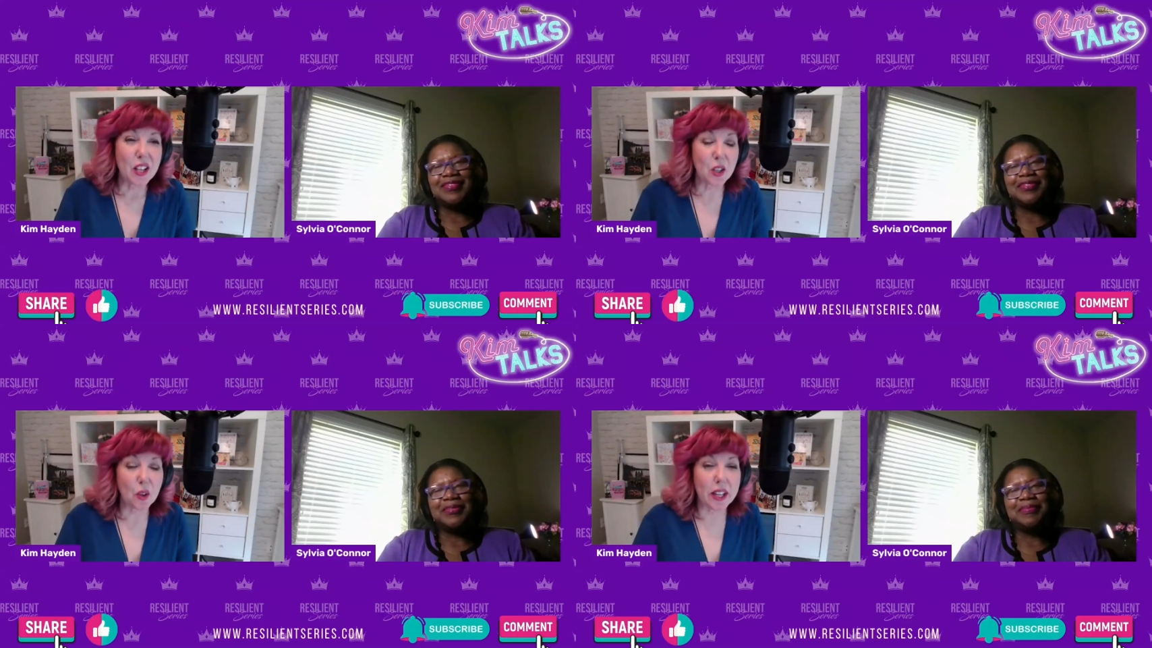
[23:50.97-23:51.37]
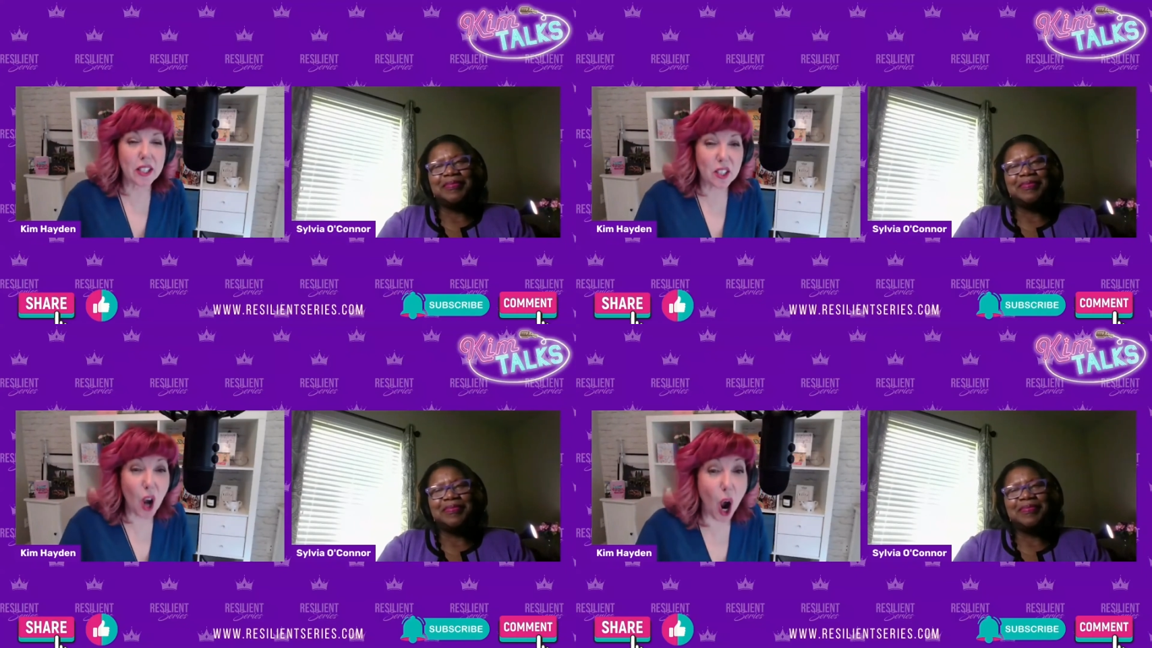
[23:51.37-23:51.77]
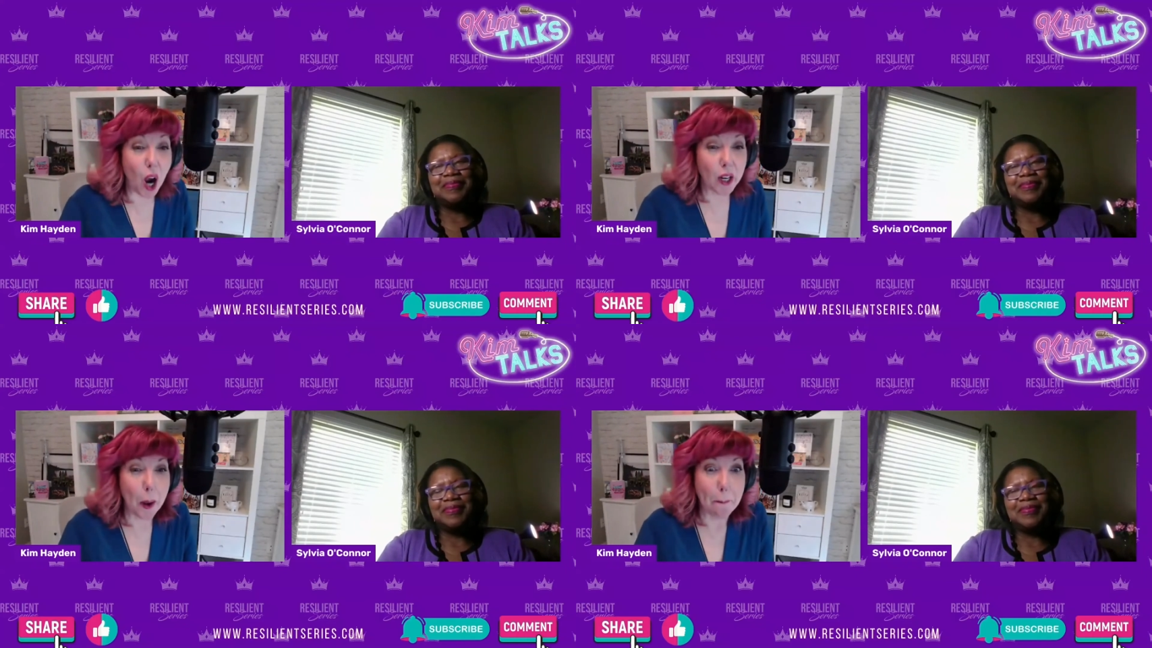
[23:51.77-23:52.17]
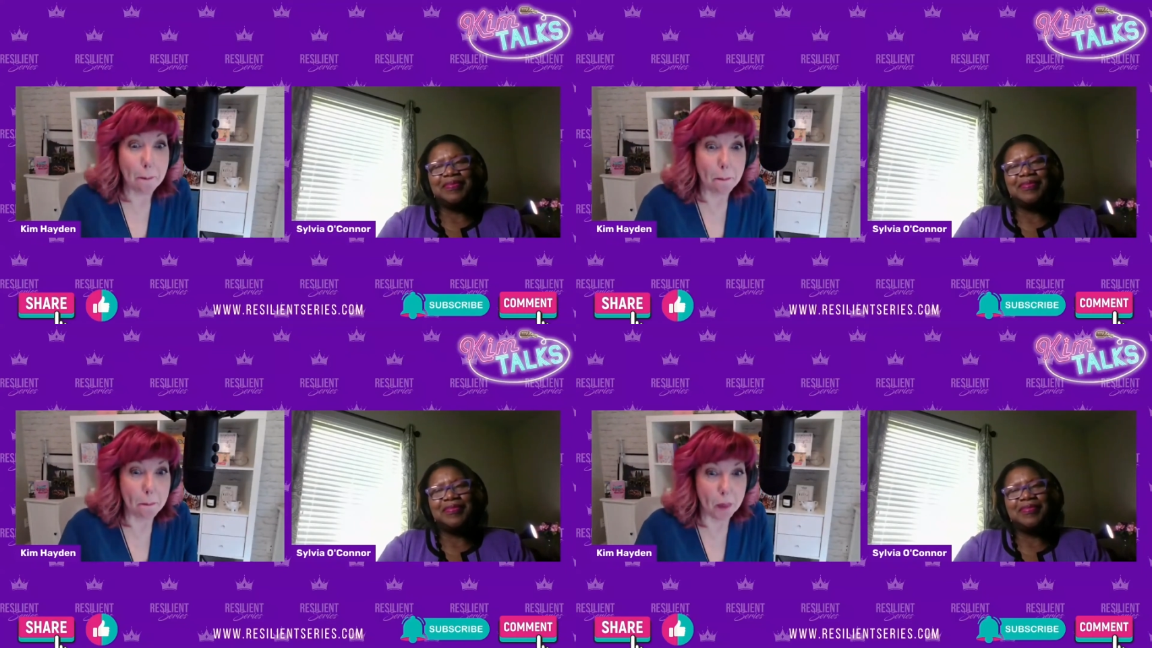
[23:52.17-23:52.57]
Speaker 1: So let's talk
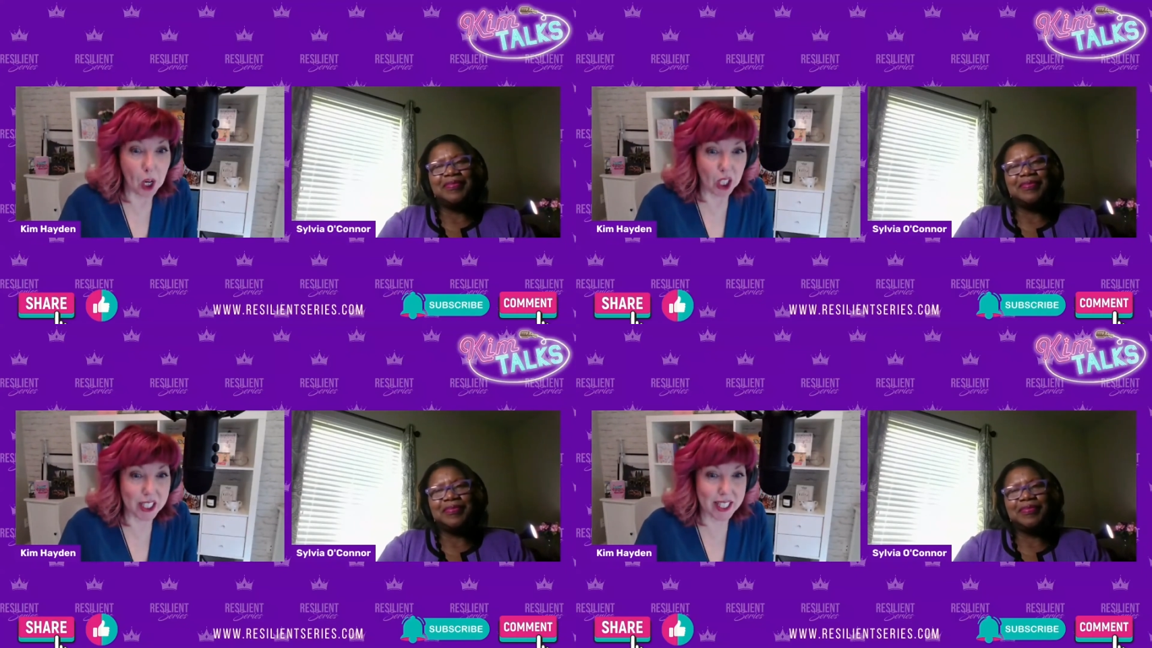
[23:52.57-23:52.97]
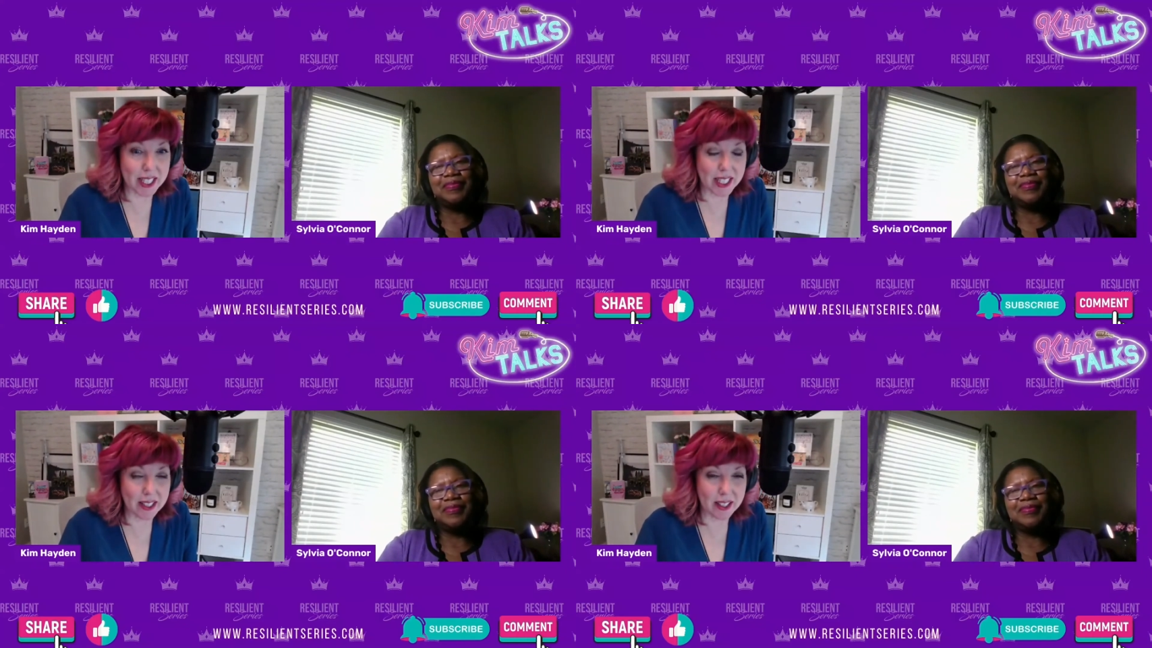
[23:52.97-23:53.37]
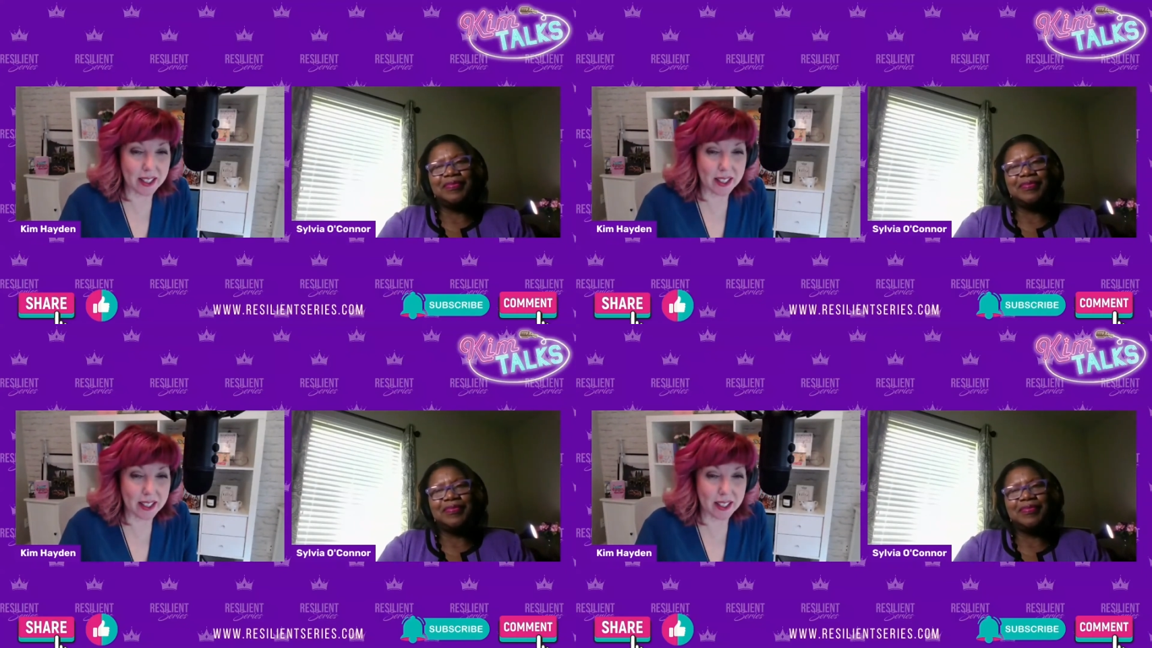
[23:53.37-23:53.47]
books.